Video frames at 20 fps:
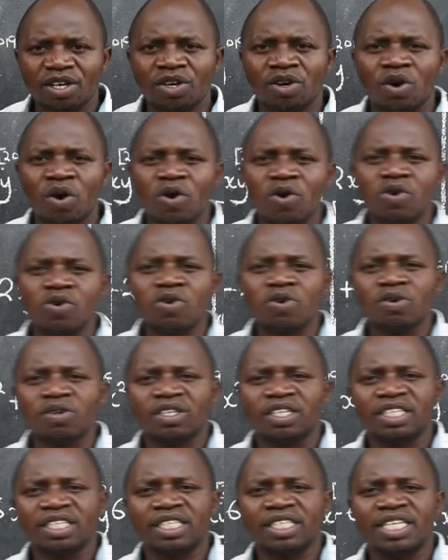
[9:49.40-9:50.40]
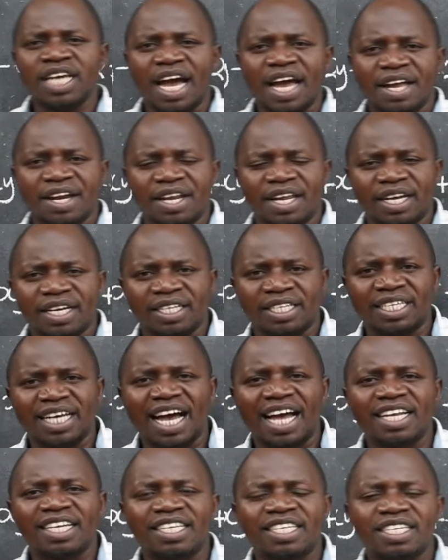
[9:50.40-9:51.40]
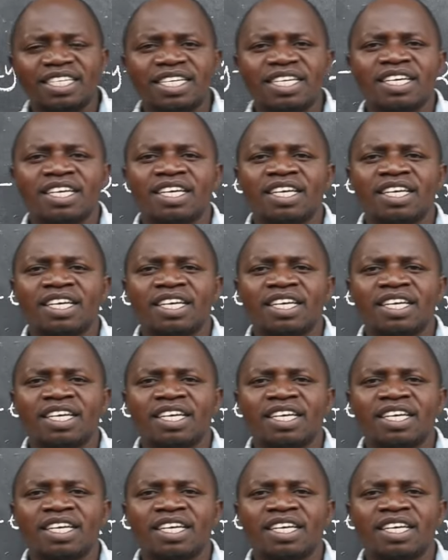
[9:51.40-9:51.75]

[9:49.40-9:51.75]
go direct and